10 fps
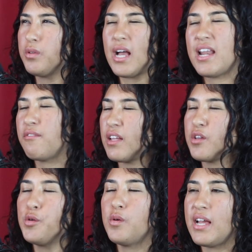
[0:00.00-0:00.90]
kind of like
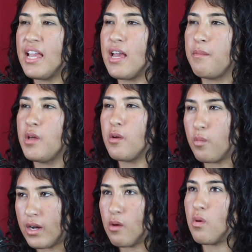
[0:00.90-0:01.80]
who I am at
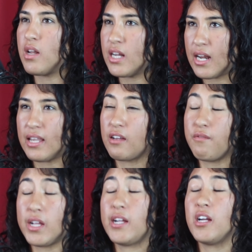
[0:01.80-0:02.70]
what I wanted at like a
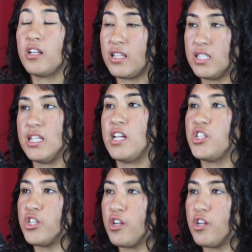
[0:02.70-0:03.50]
very early stage.